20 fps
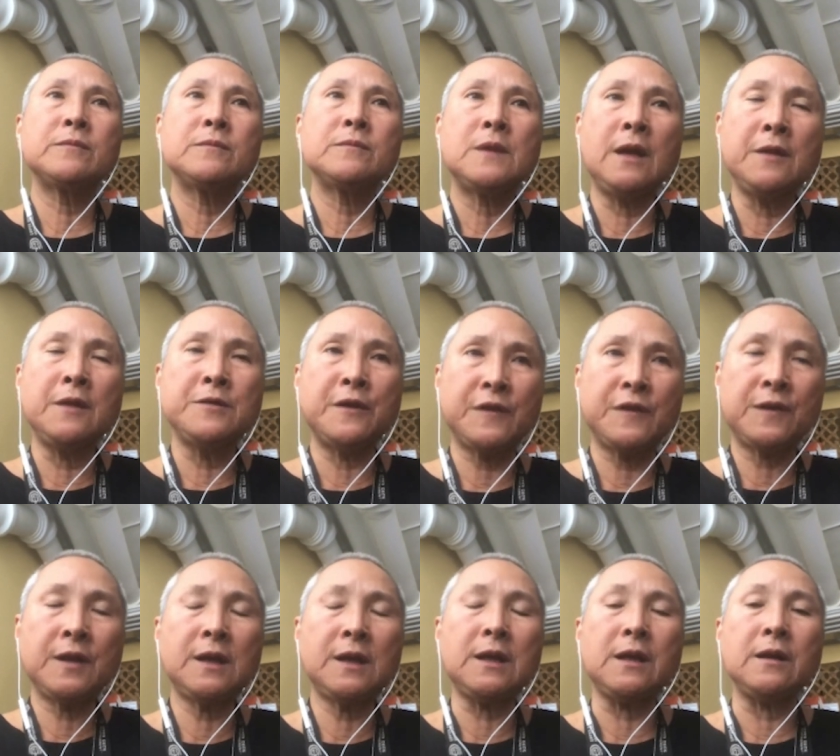in the
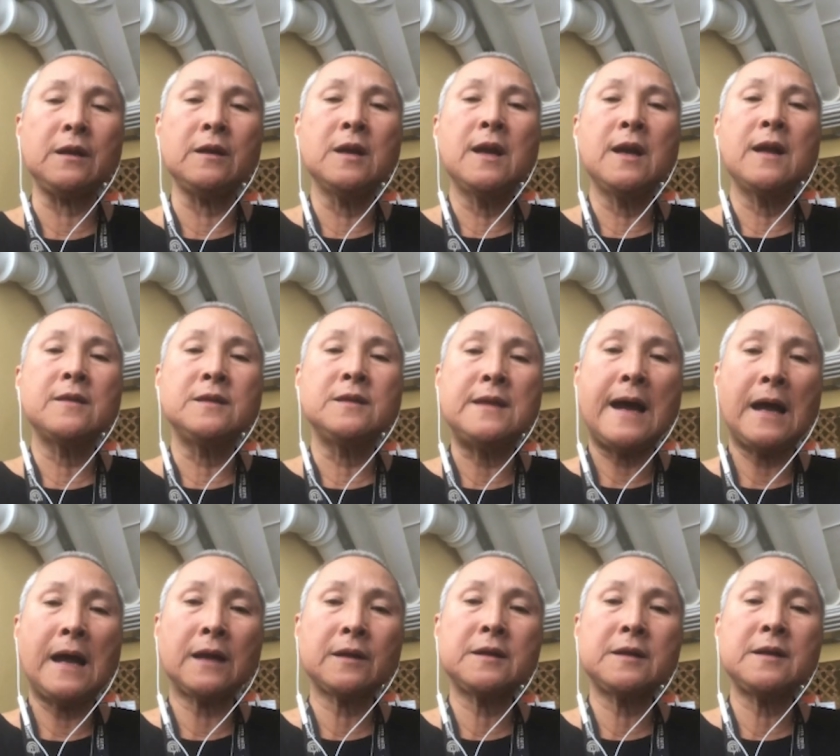city
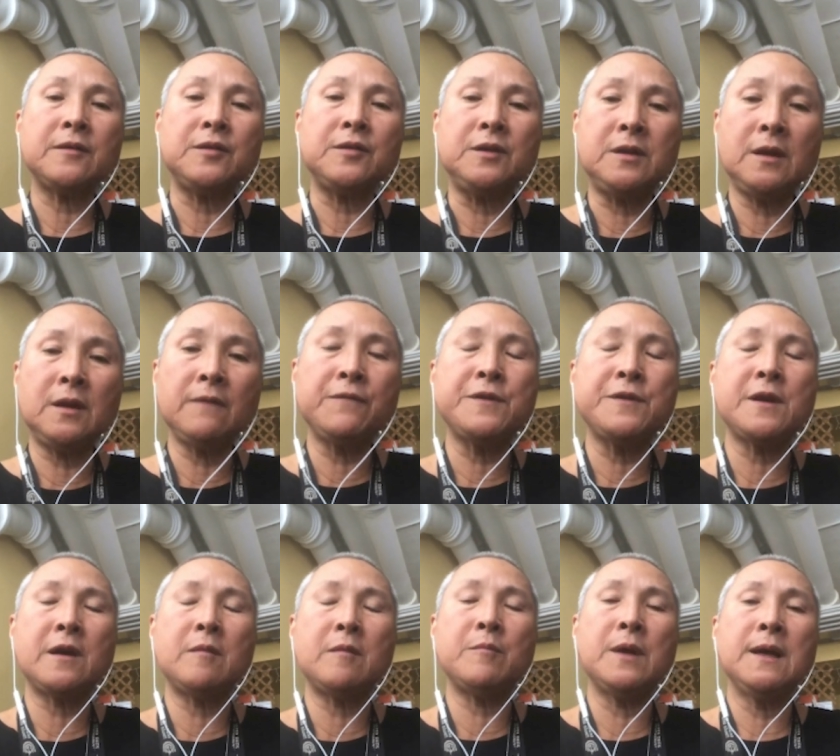that can give
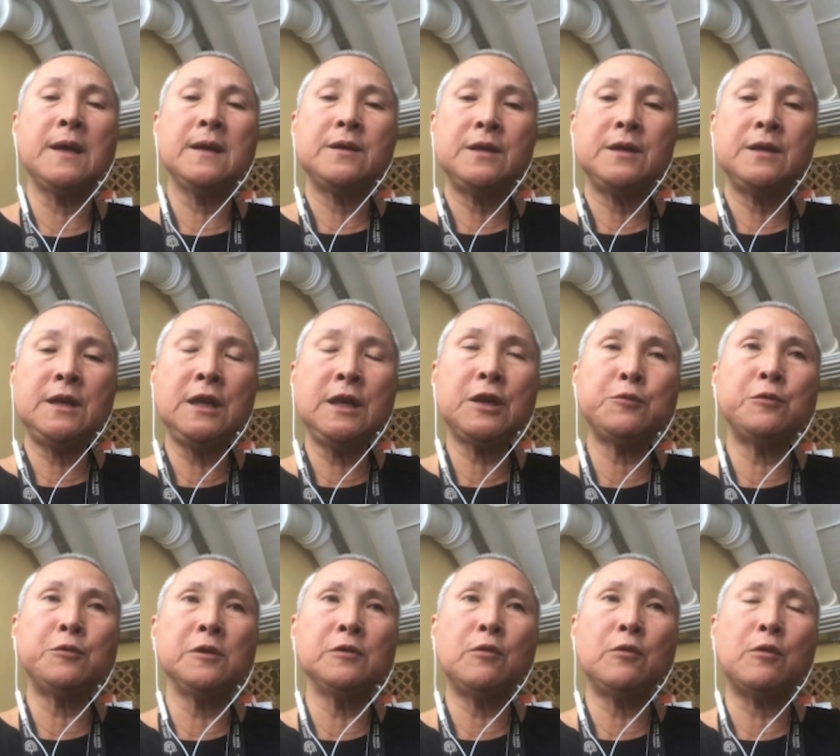them
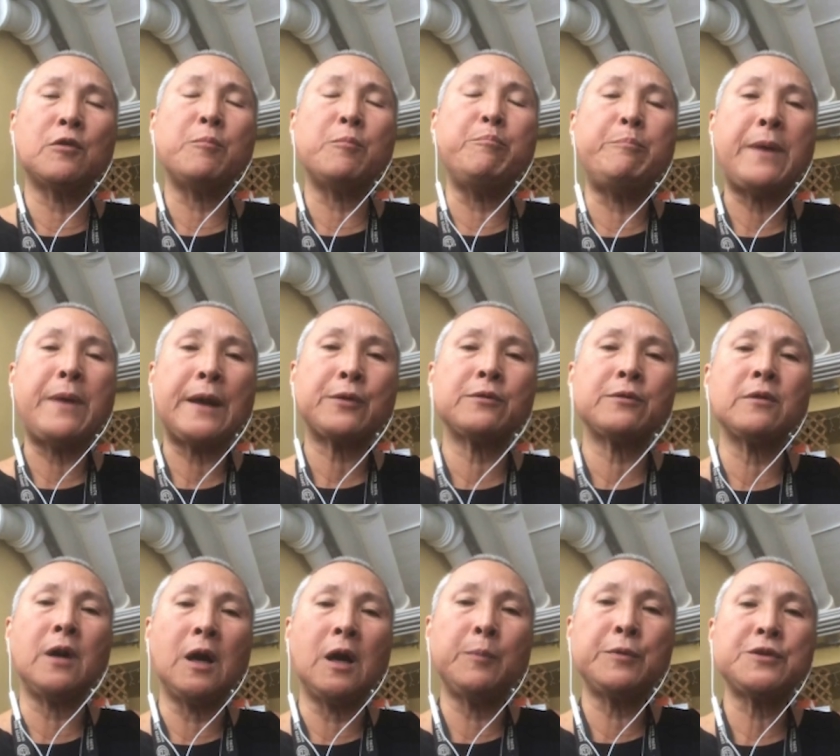equal or better
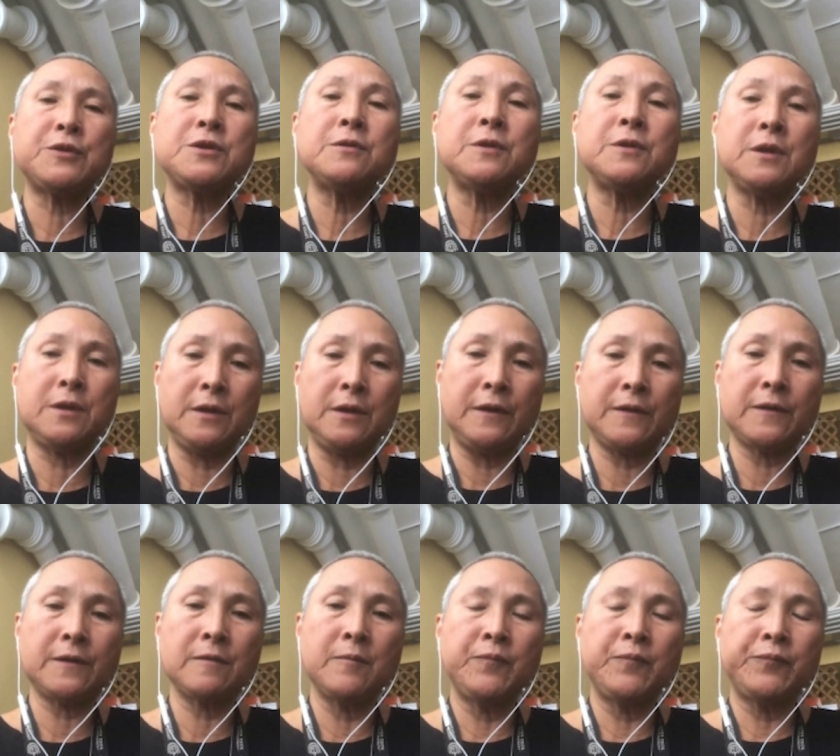
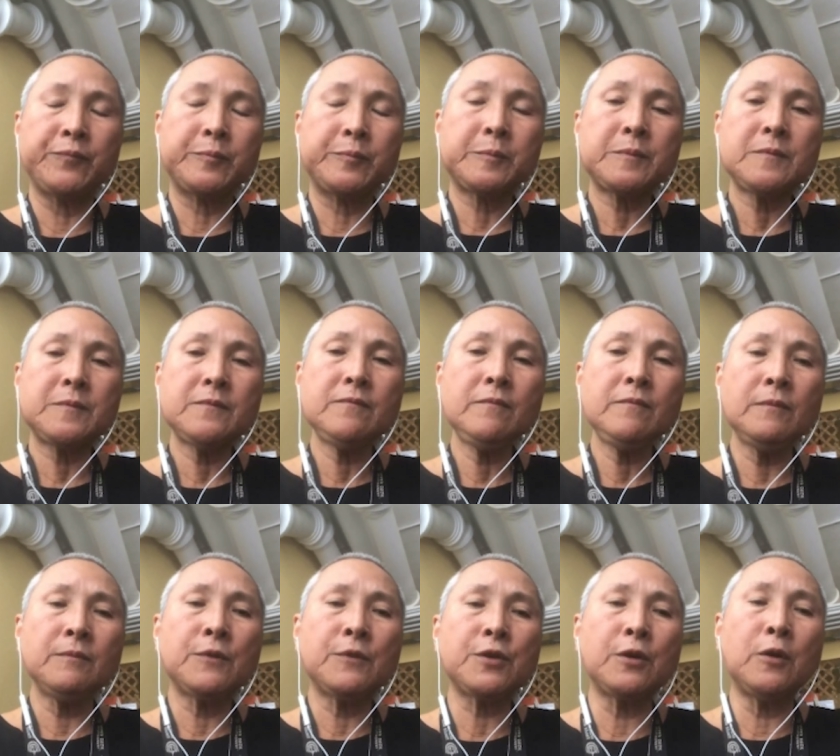opportunities.
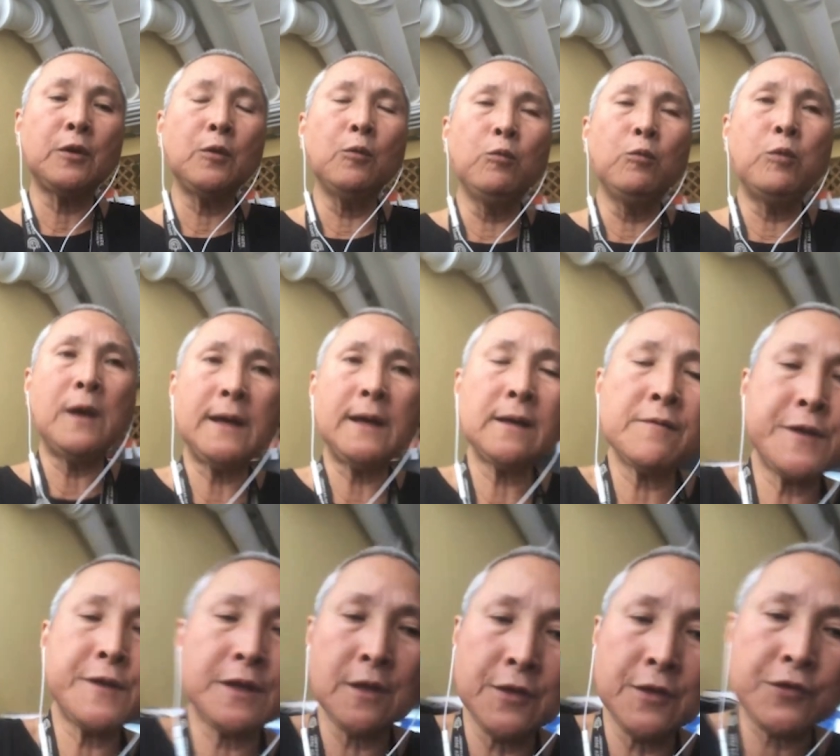So one
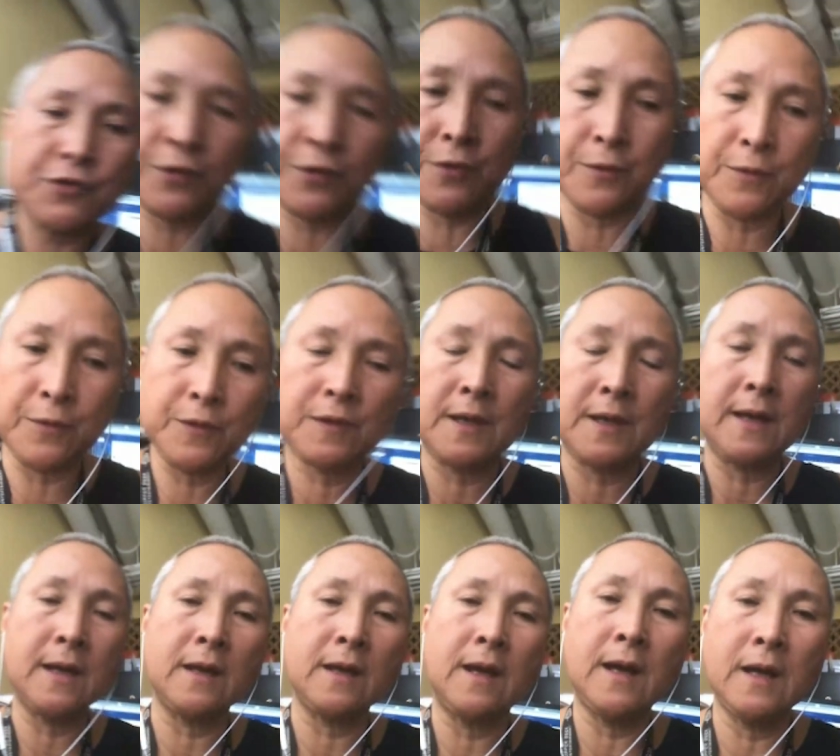of the issues
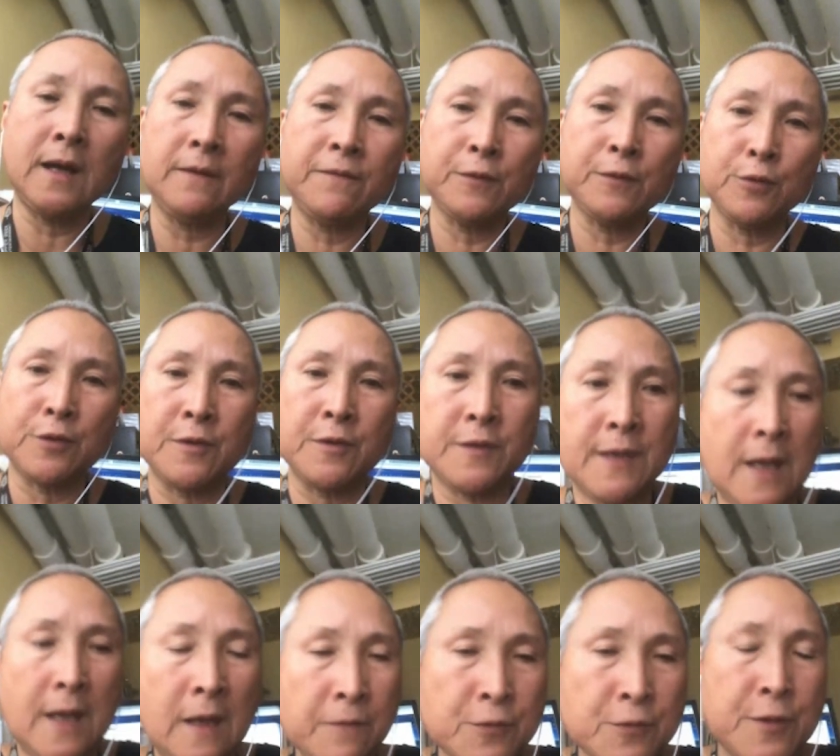that I've learned
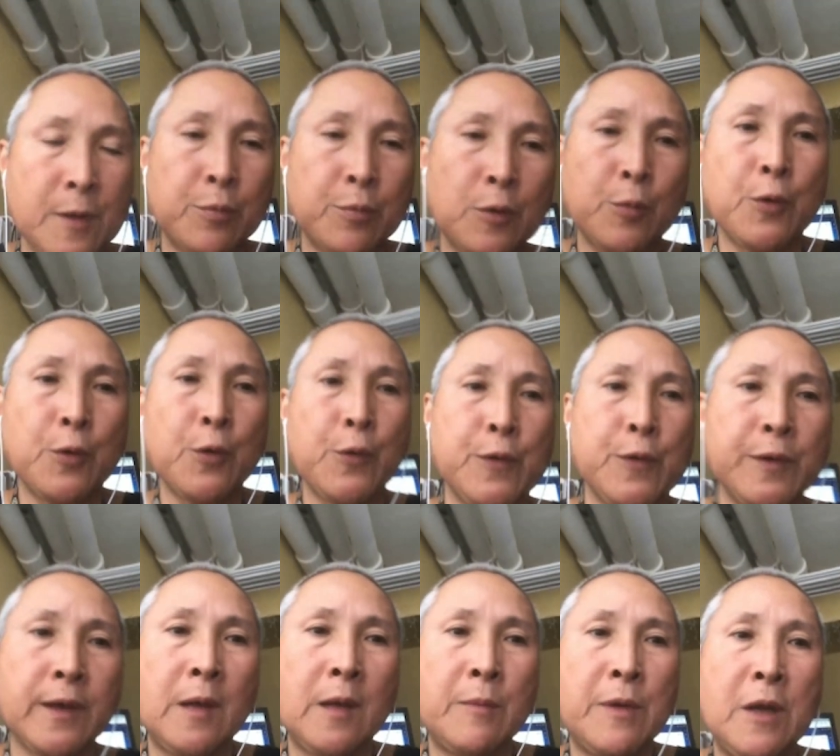after the
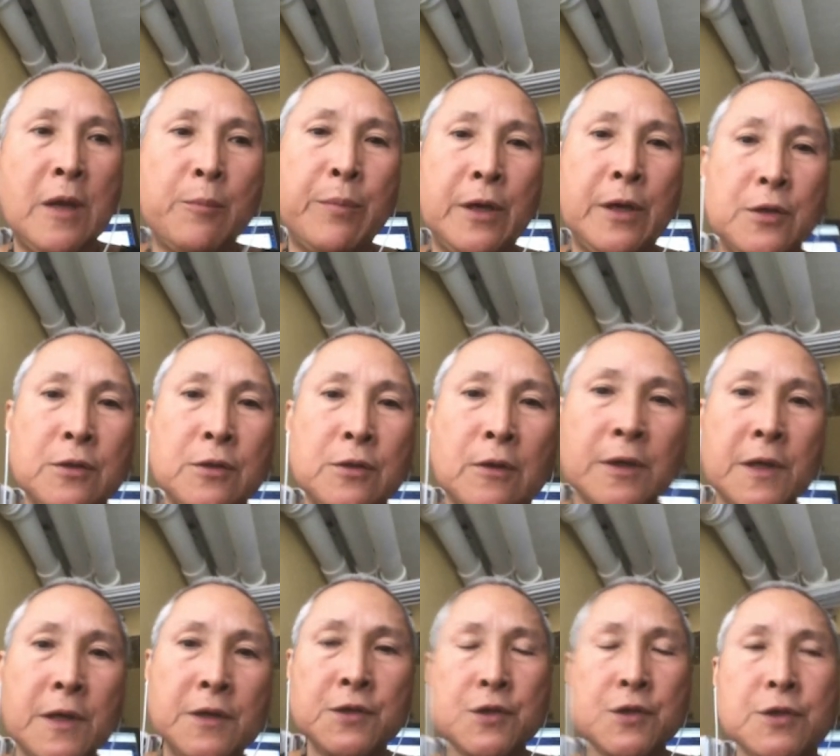proposal came up by
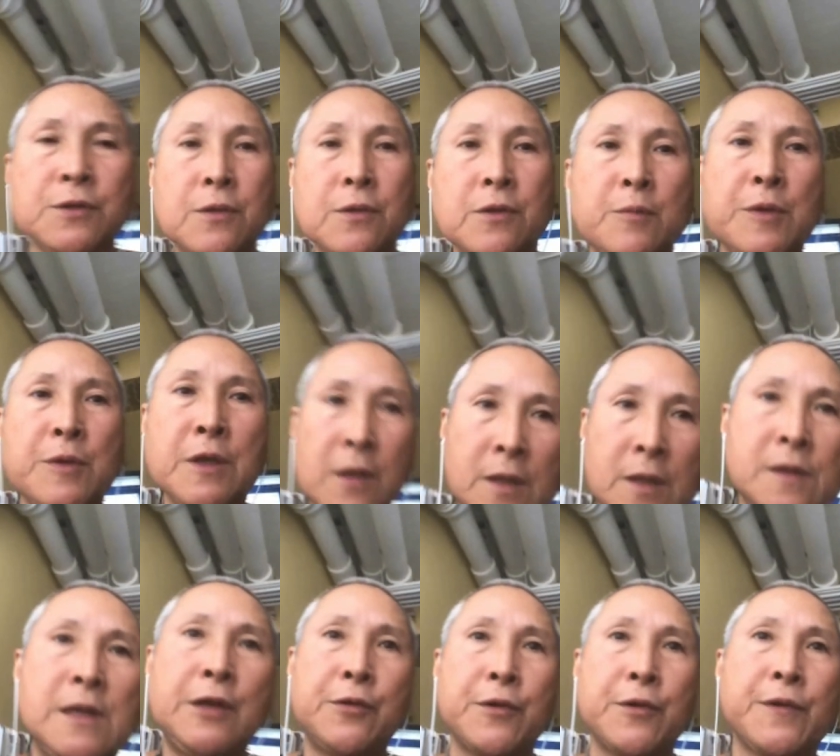talking to community
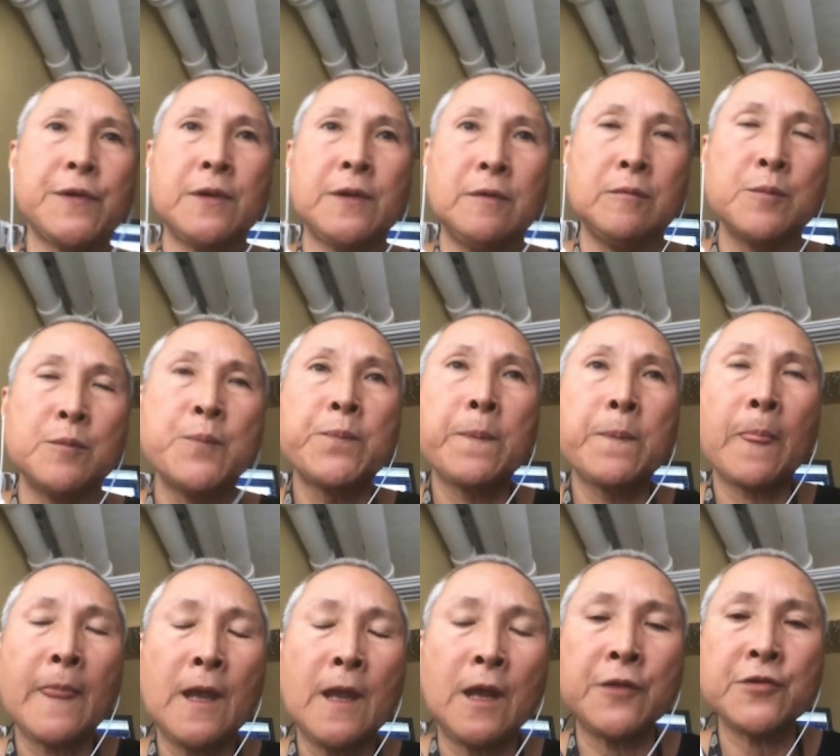leaders in
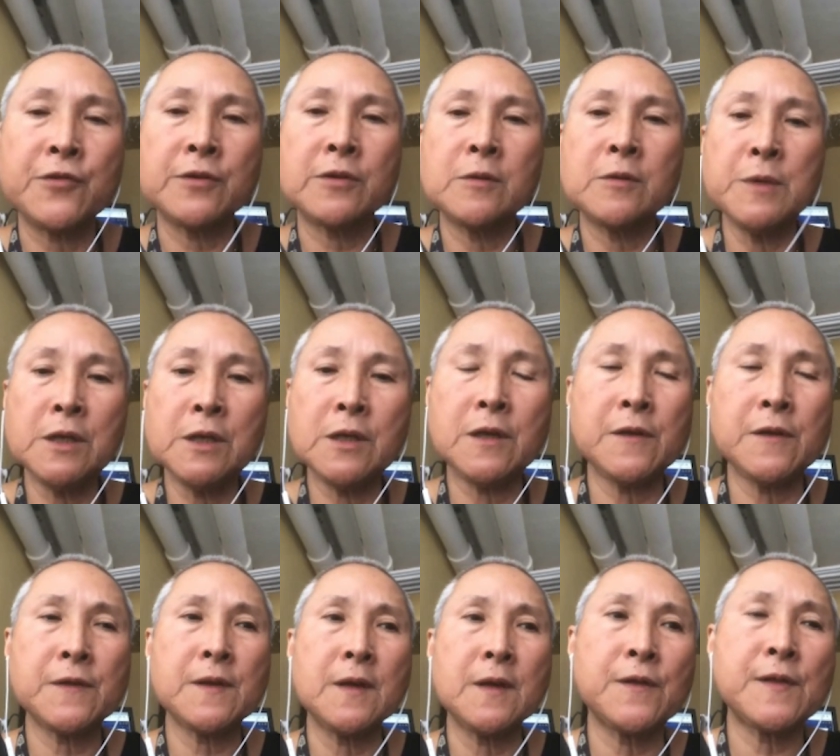Asian
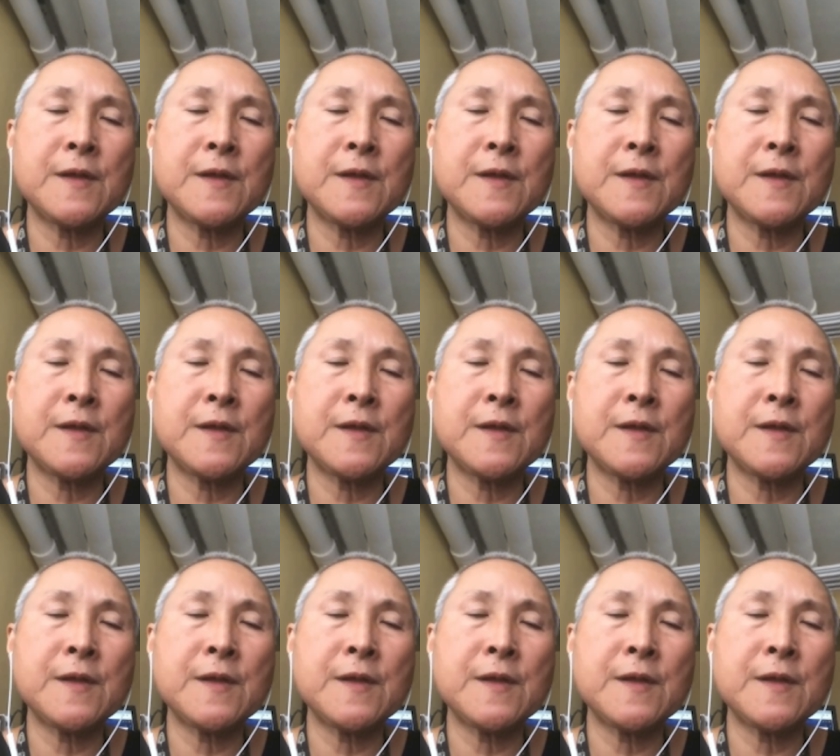communities is